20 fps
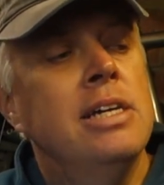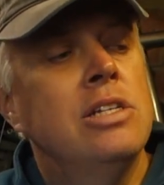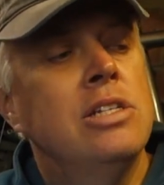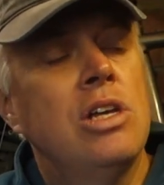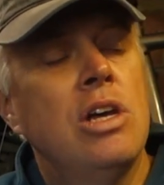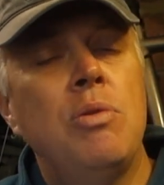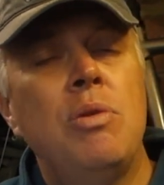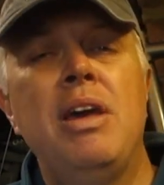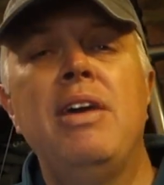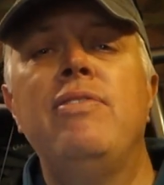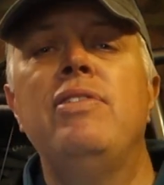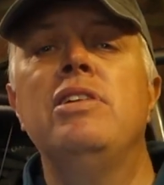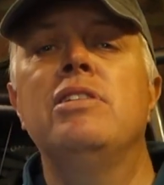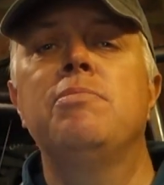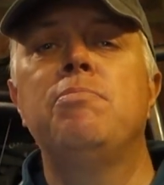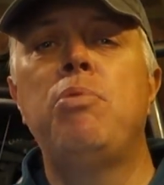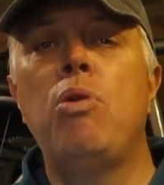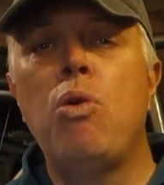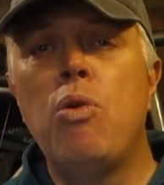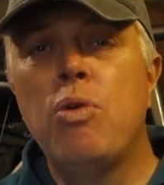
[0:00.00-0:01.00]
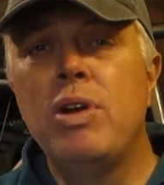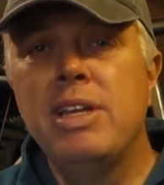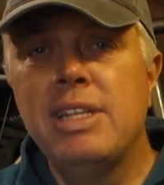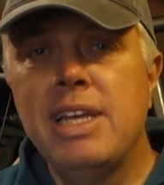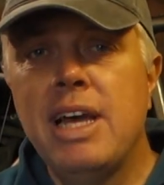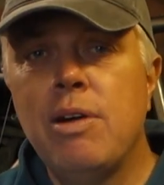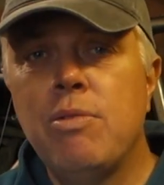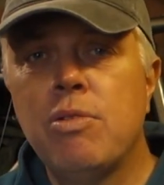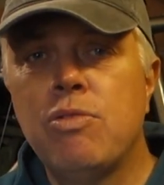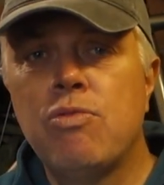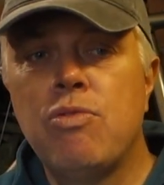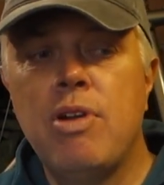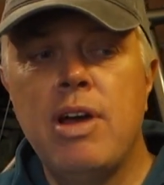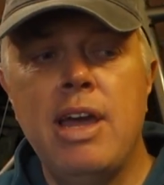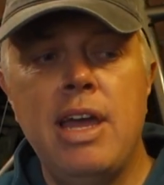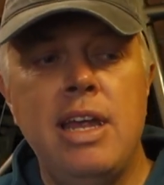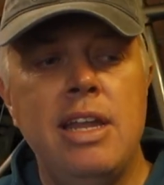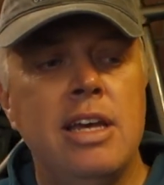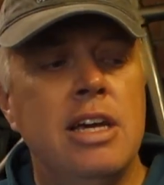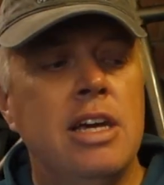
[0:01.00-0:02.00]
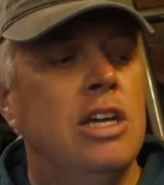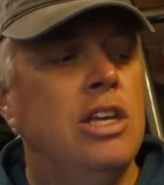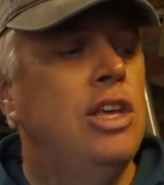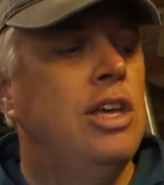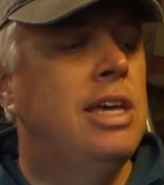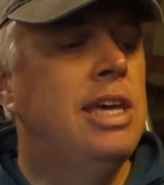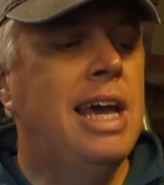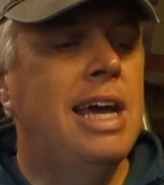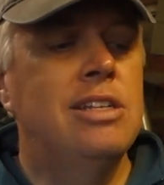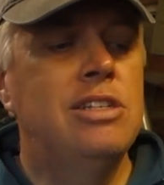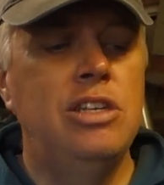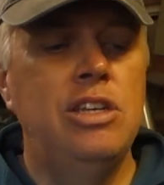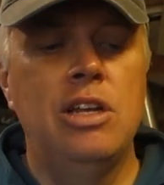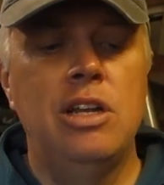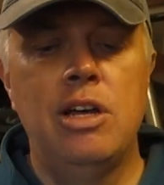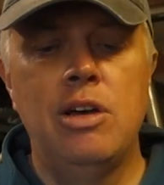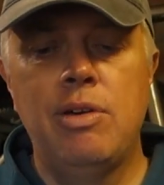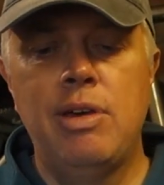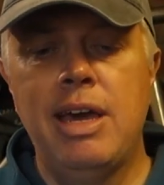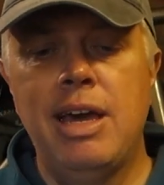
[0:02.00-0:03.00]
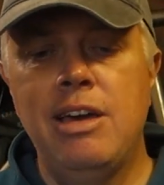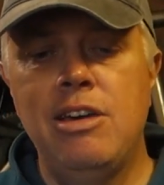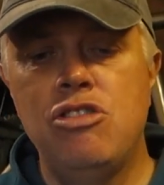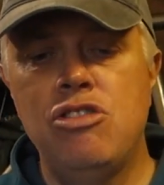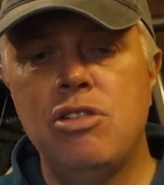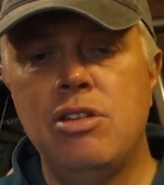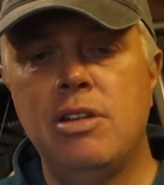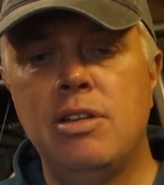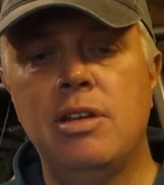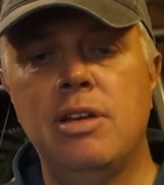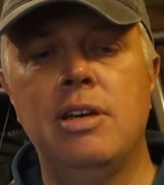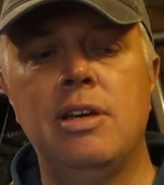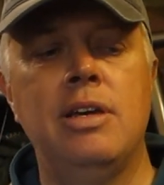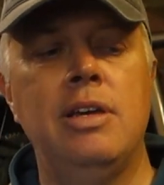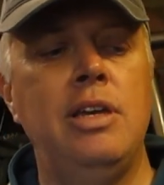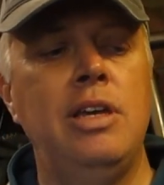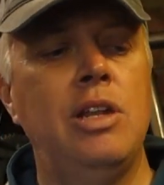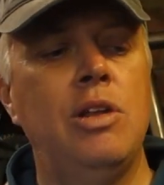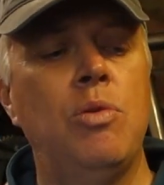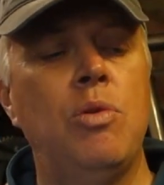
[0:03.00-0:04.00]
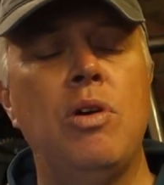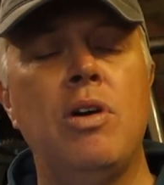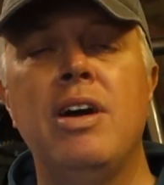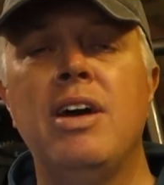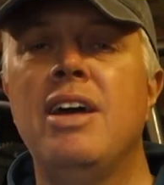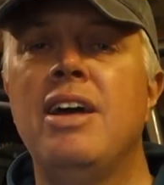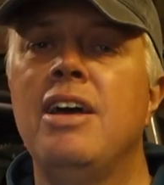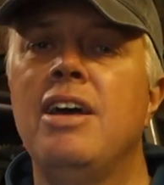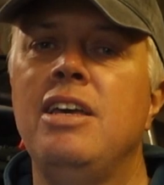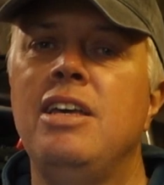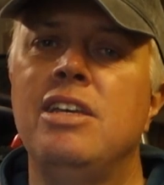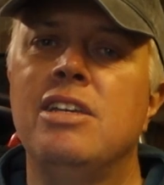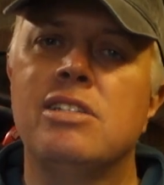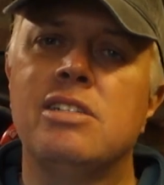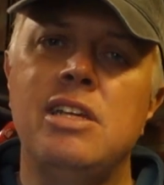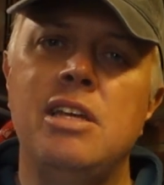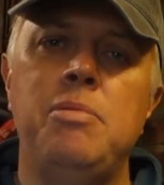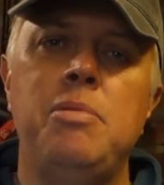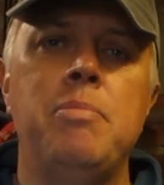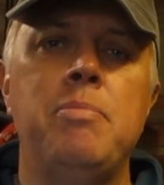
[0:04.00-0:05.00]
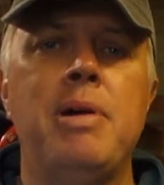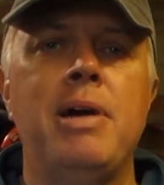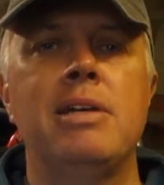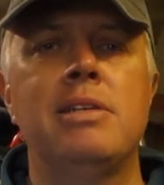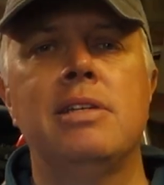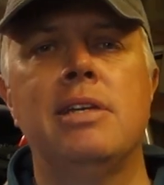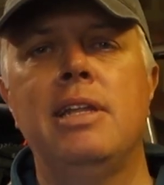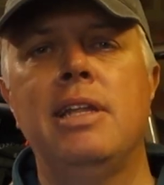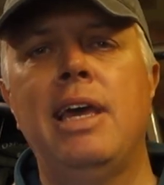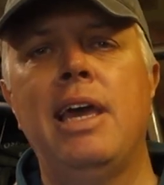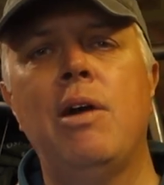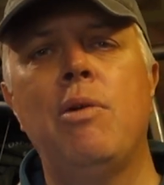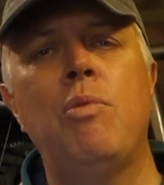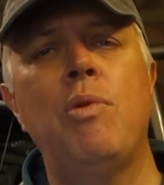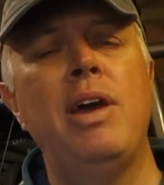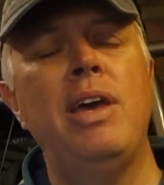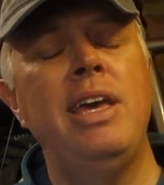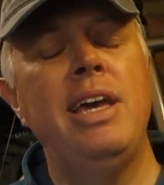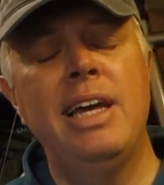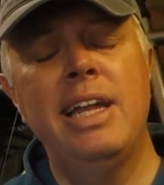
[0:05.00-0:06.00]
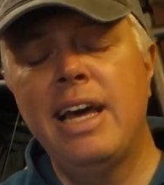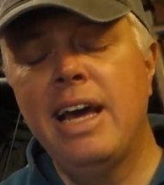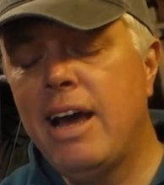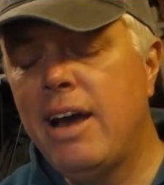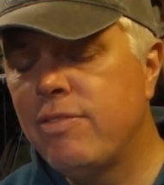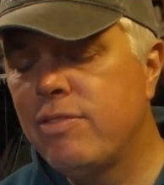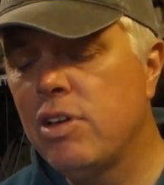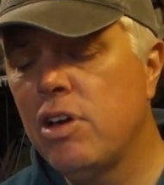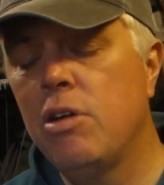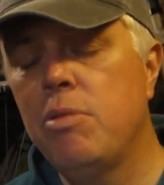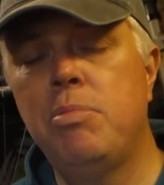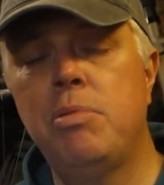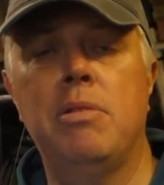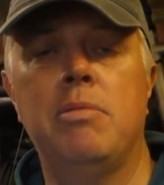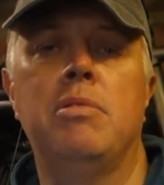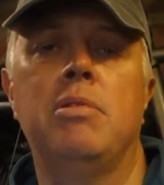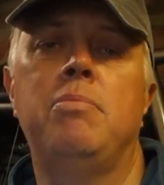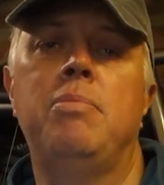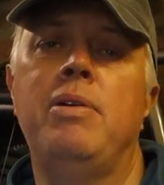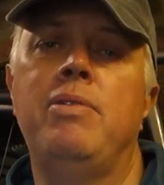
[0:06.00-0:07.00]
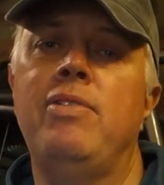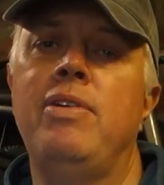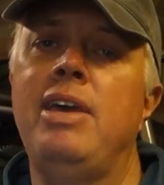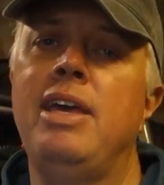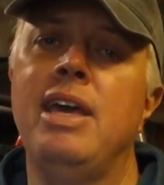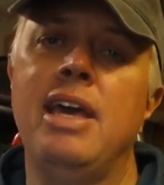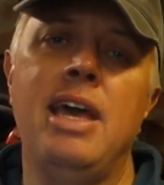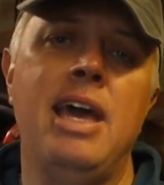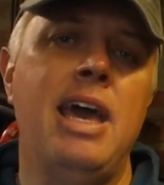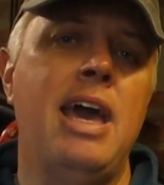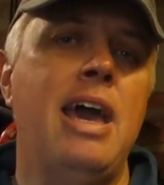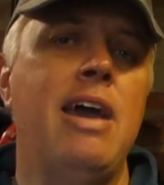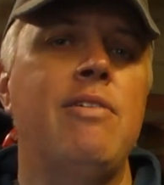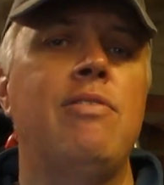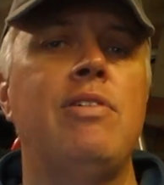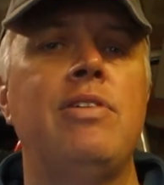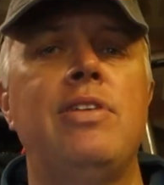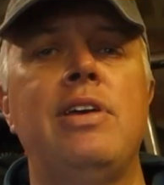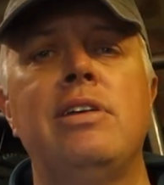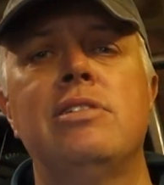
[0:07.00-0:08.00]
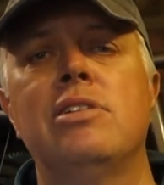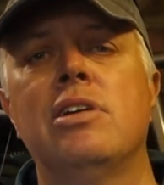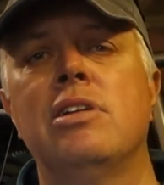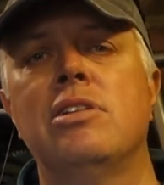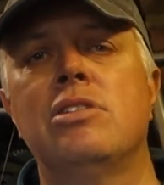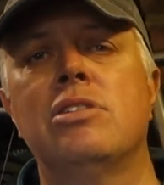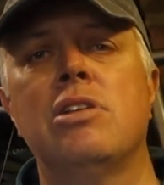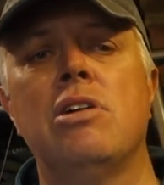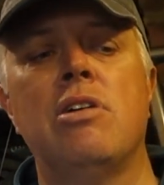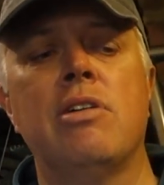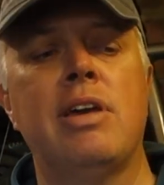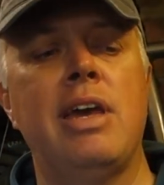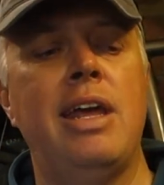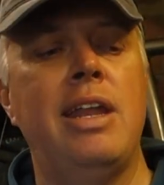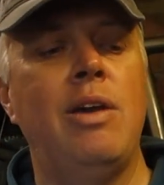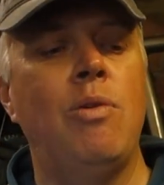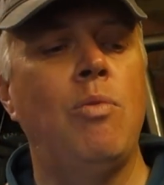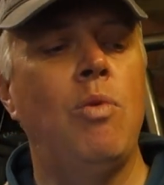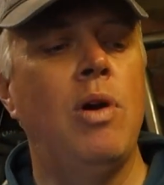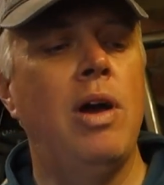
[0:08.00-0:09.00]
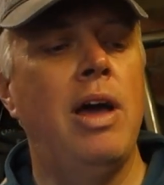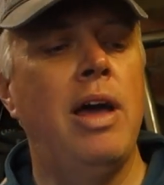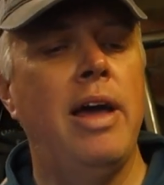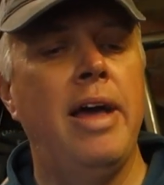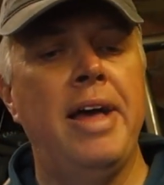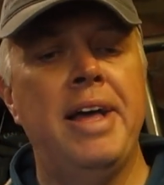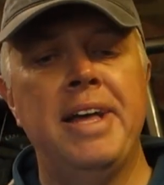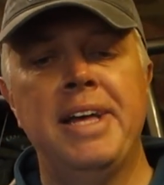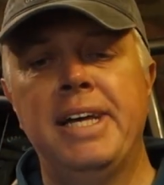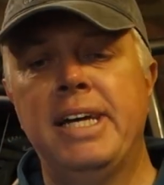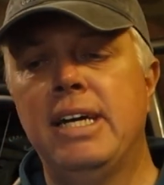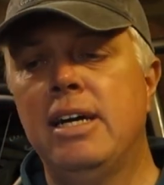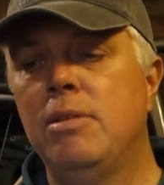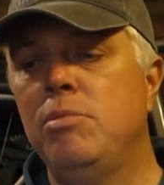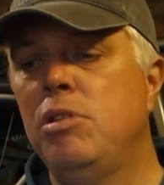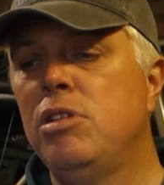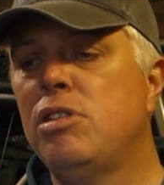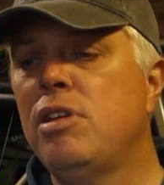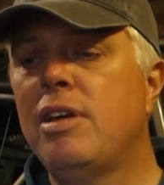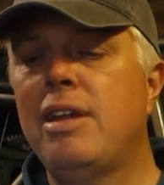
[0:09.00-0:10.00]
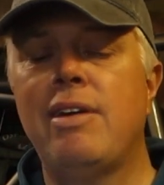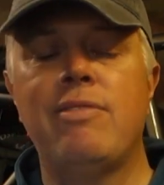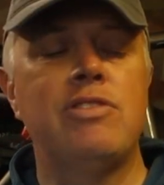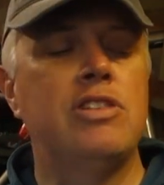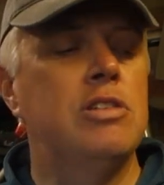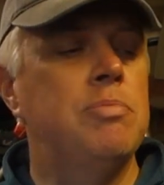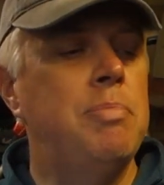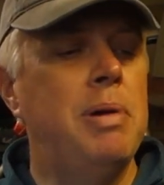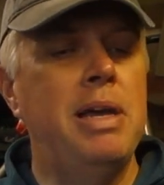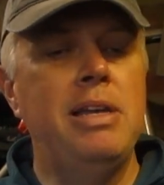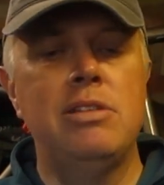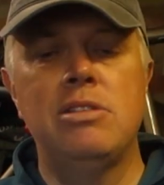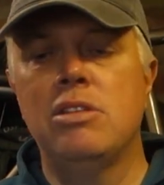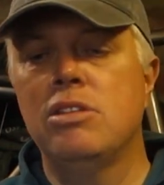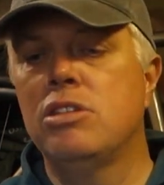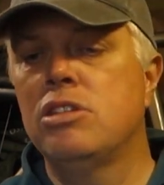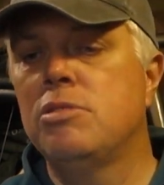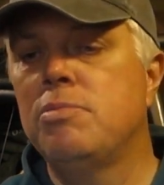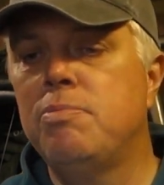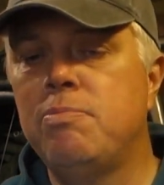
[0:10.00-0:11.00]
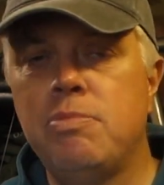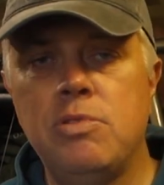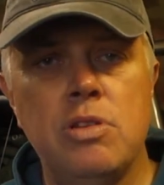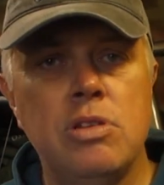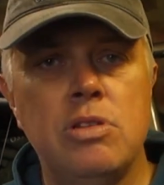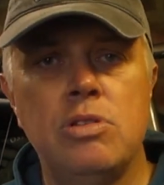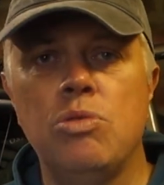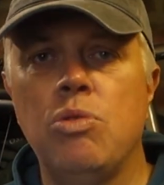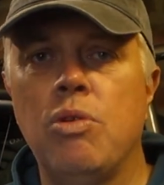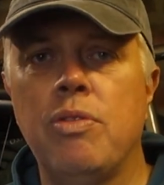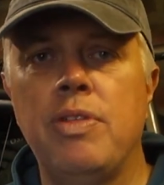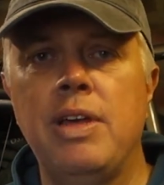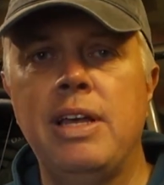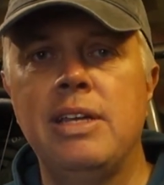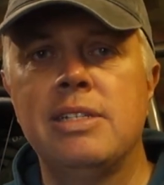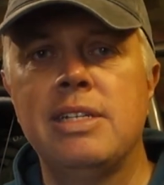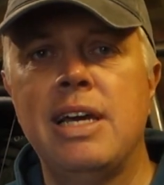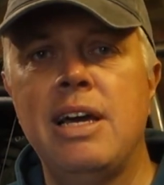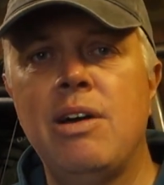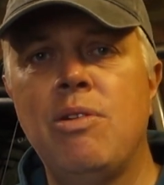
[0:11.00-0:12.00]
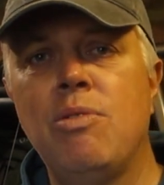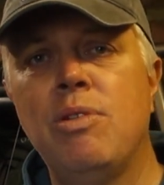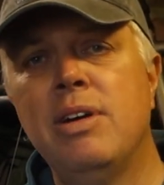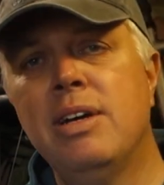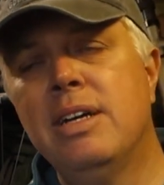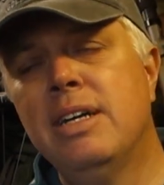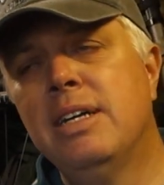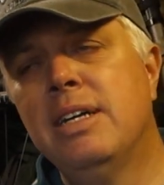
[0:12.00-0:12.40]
So if it's pouring down with rain, you get to your location, you know what, your sleeping bag's going to get wet, you're going to have to open up the bivy, everything's going to start getting wet, um, you don't have space to, to sort things out.